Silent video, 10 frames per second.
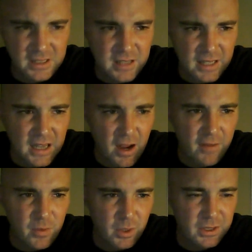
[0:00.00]
That's how
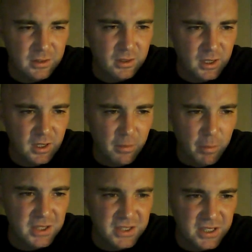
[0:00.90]
everyone
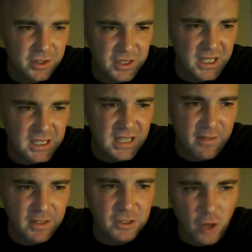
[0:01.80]
busts in on the scene, is
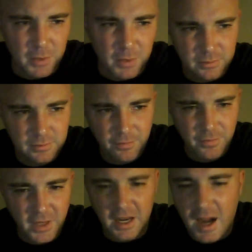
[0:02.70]
having drama,
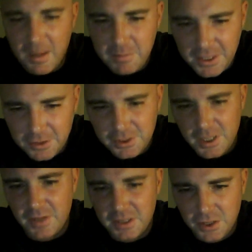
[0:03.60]
and I'm guilty
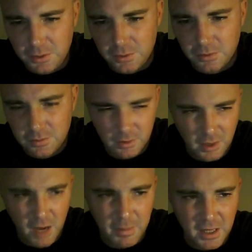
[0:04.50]
of it too.
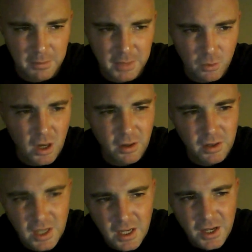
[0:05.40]
I mean, well,
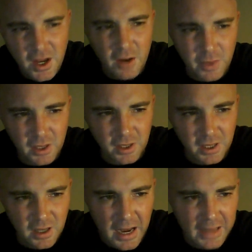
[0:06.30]
not really.
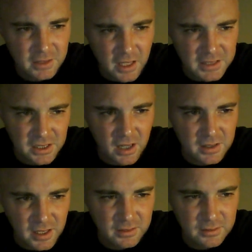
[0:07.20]
I had lots of
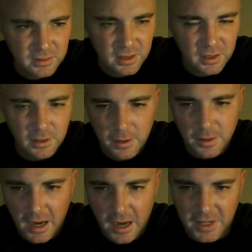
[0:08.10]
content,
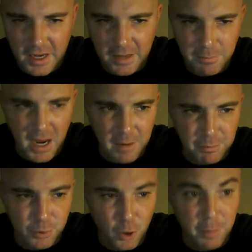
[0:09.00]
and then I
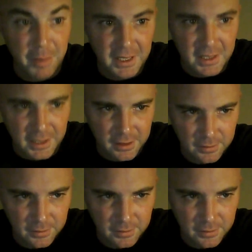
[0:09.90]
broke big